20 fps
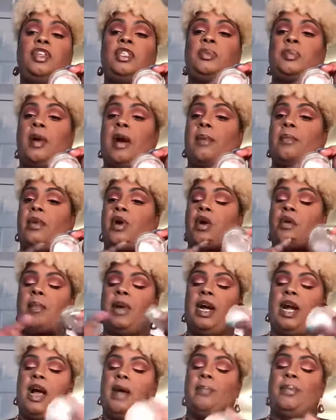primer, oh my
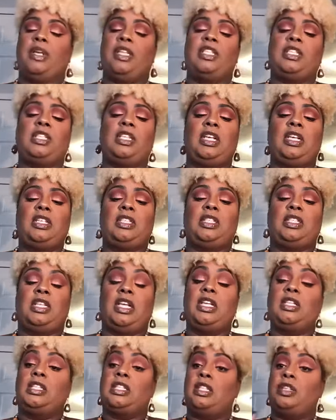god, but
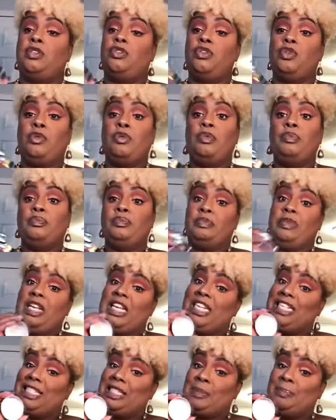it's a little
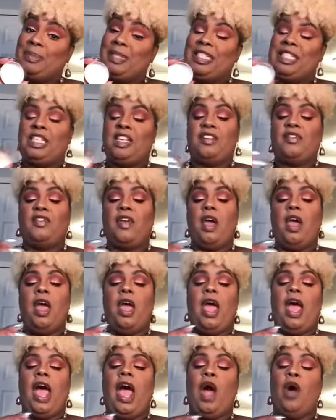expensive.
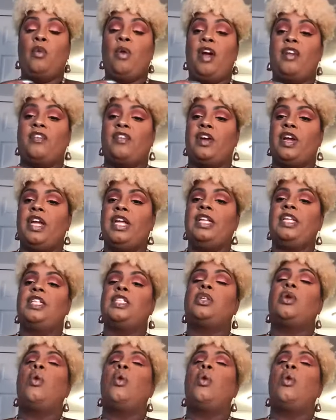However, it is